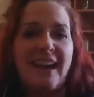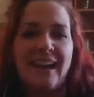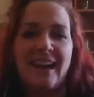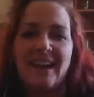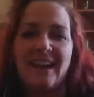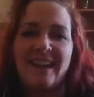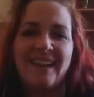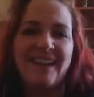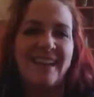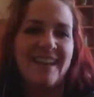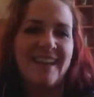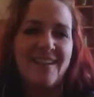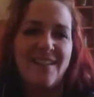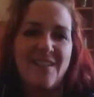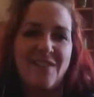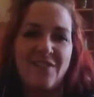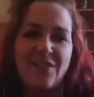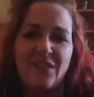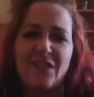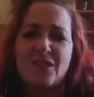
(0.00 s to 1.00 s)
and
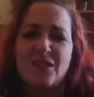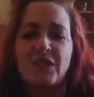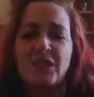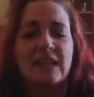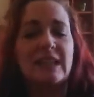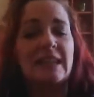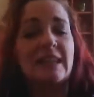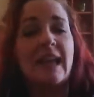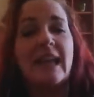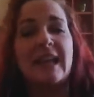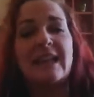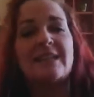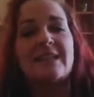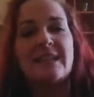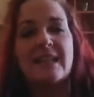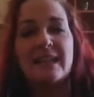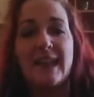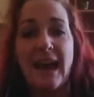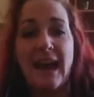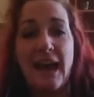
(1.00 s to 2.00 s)
it feels very light
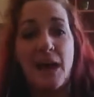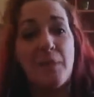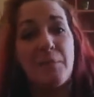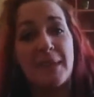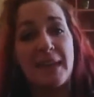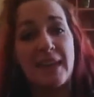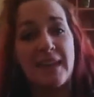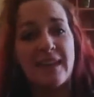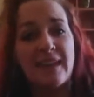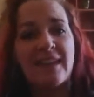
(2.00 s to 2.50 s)
and happy.